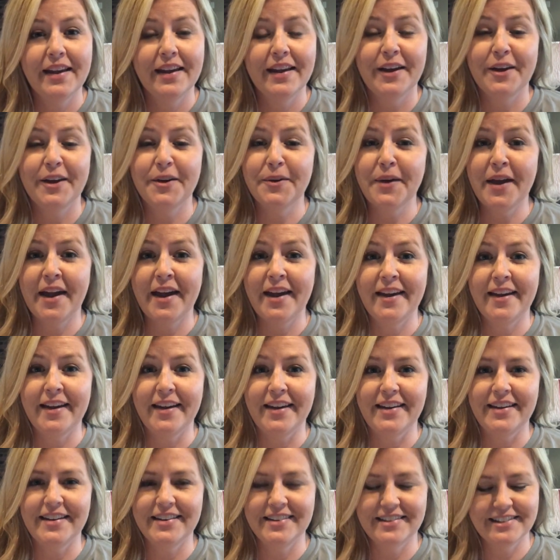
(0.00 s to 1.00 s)

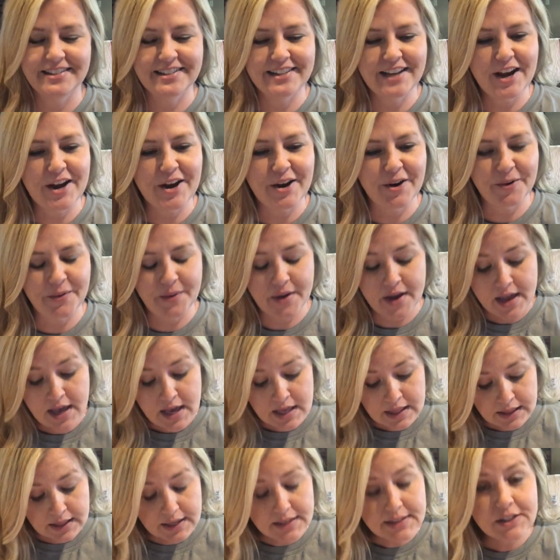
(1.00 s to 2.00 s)
Okay, so
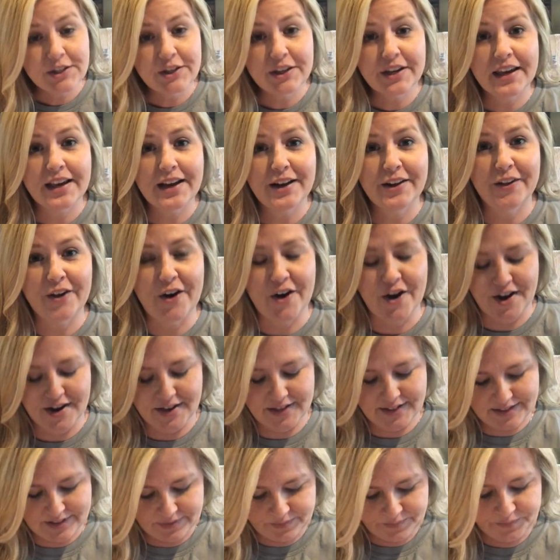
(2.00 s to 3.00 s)
let's look at
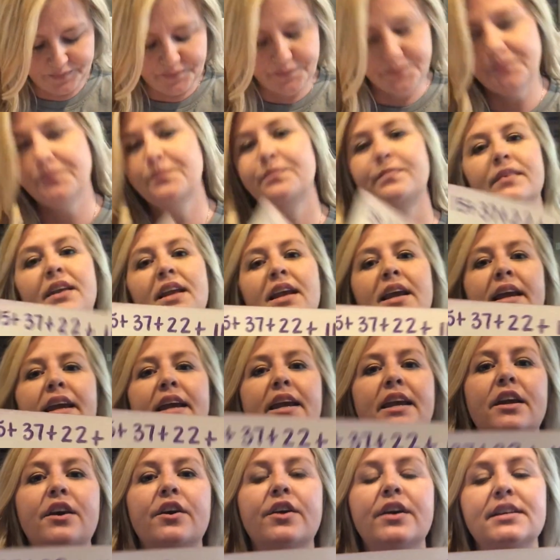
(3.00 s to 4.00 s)
Klaus.
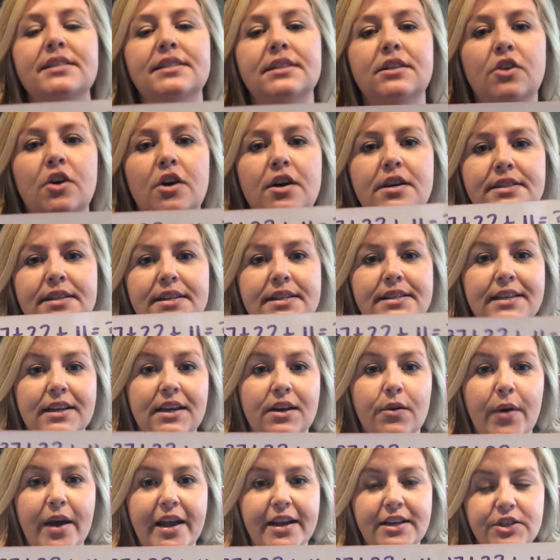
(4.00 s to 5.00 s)
Here is Klaus's
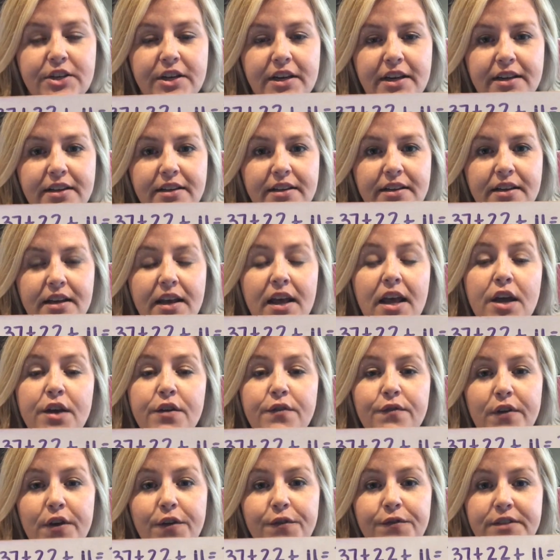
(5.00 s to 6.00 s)
equation.
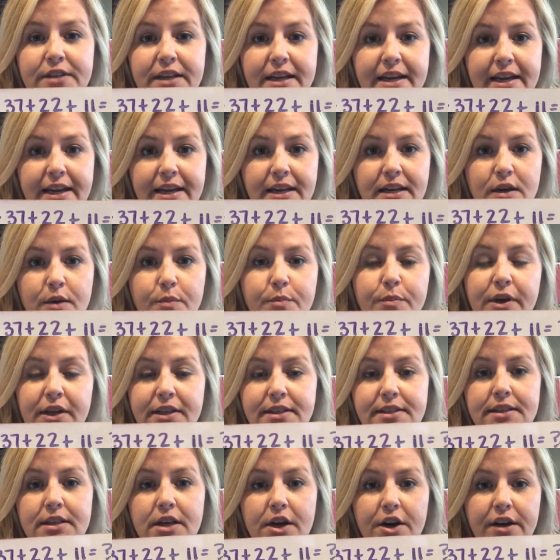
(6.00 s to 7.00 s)
15
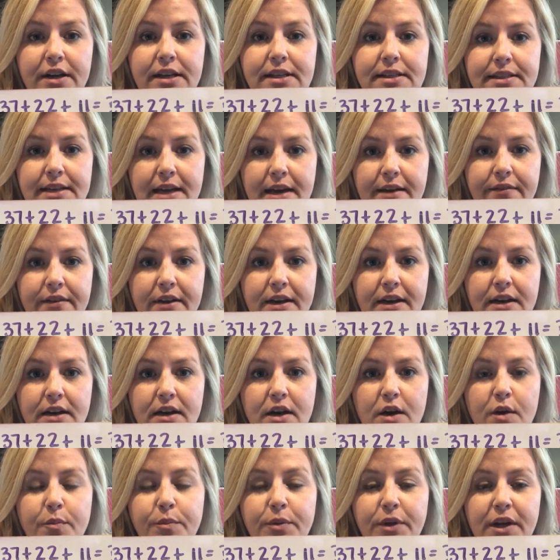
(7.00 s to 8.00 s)
plus 37
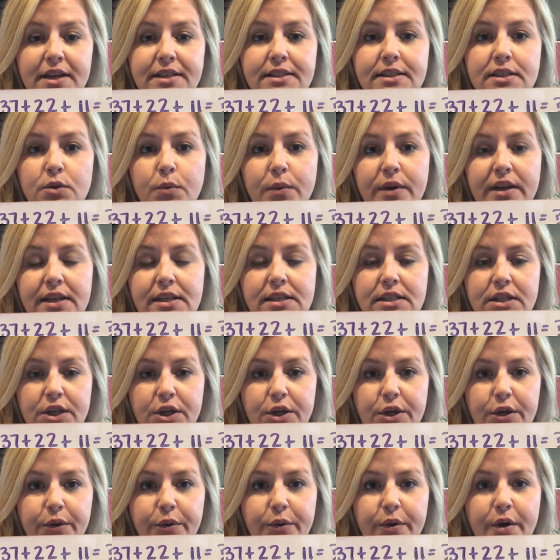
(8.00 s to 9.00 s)
plus
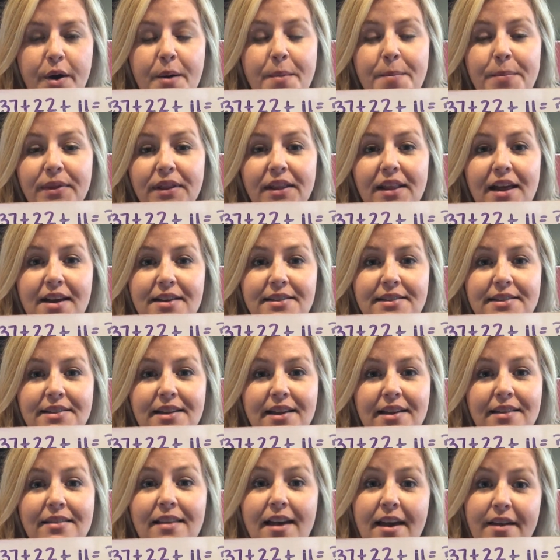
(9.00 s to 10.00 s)
22 plus
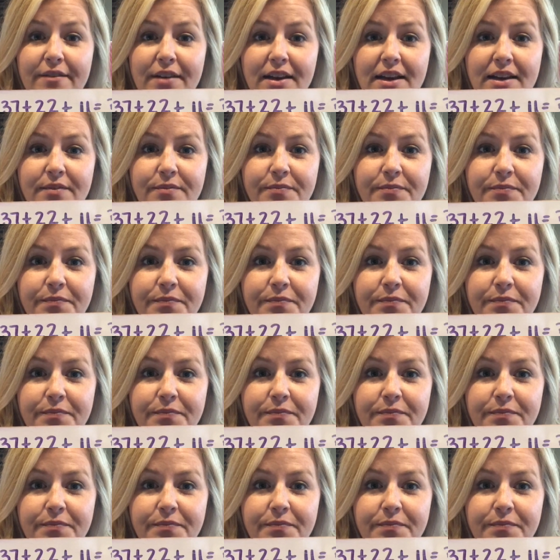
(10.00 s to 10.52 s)
11.